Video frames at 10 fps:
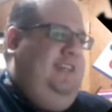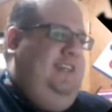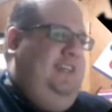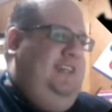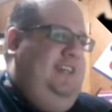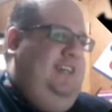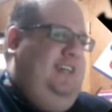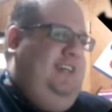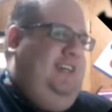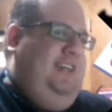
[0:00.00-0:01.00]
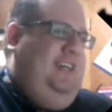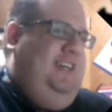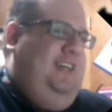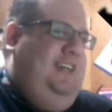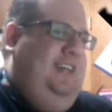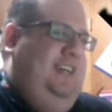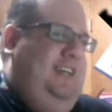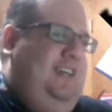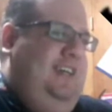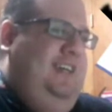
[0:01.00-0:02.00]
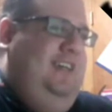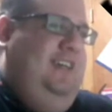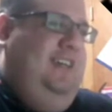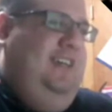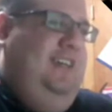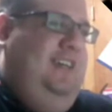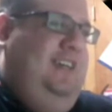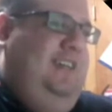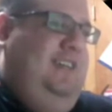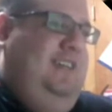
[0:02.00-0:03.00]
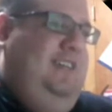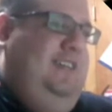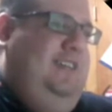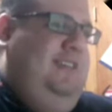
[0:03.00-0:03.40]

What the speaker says: Nobody speaks.